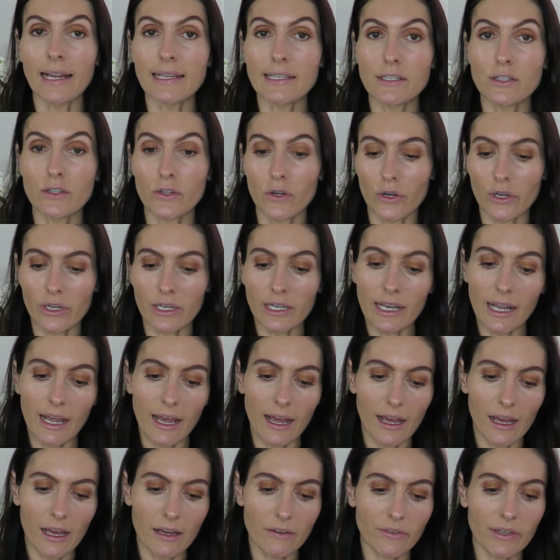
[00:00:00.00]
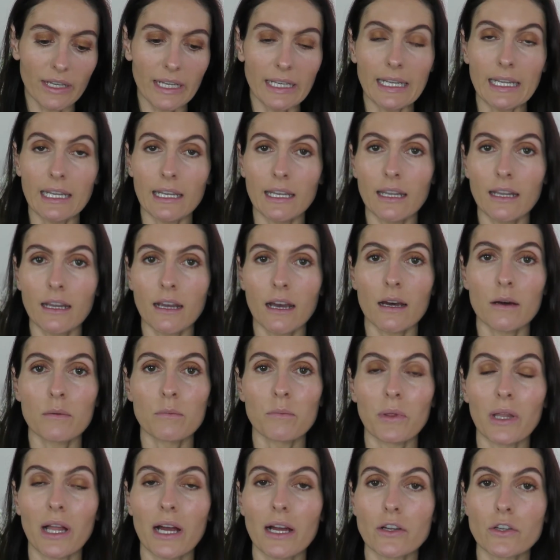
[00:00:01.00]
I don't have an
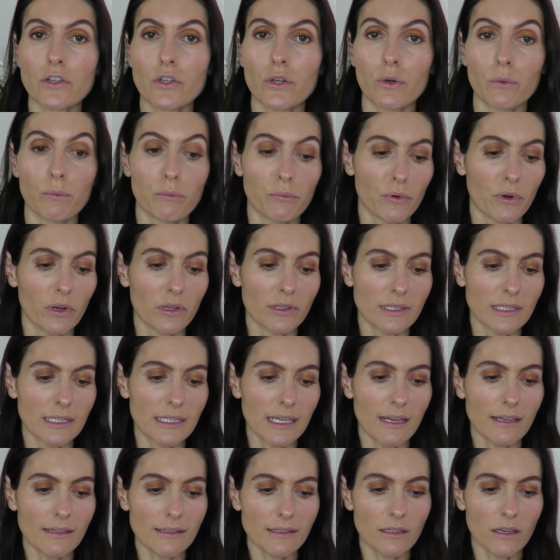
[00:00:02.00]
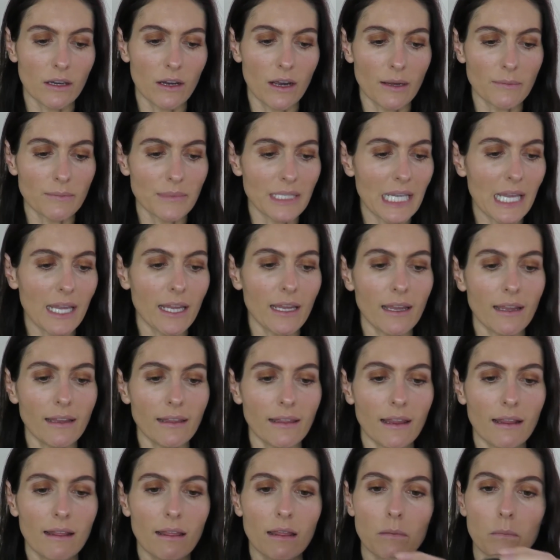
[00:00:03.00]
Inika blush or bronzer, so I'm
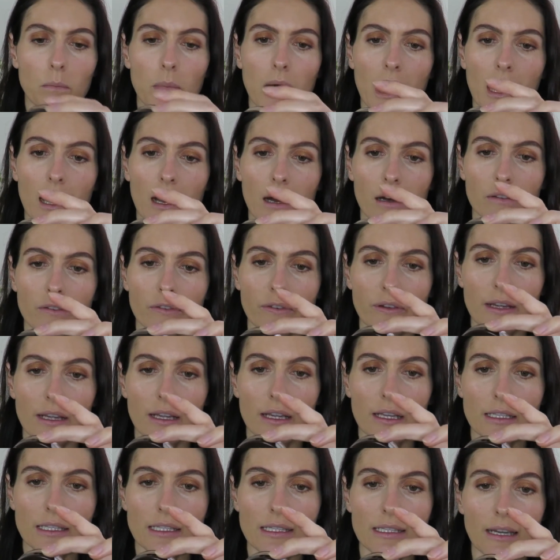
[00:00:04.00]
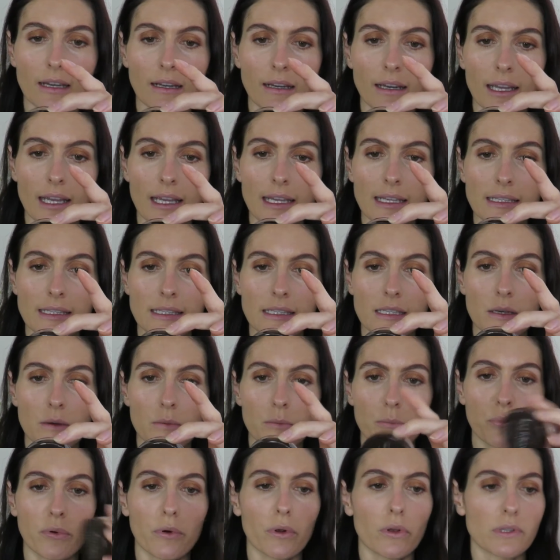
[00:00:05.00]
taking the Mav Sunkissed
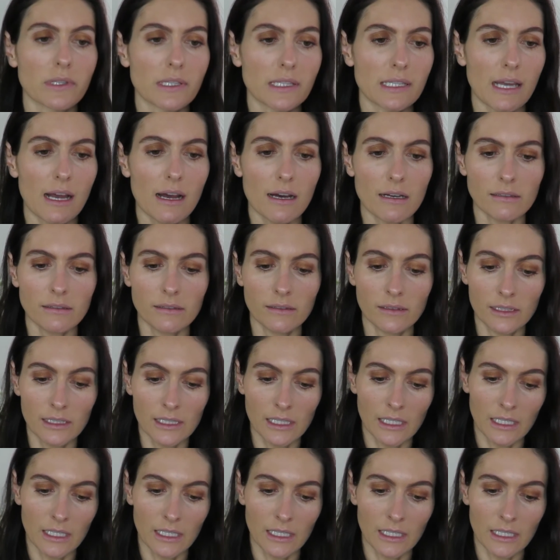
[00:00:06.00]
Bronzer.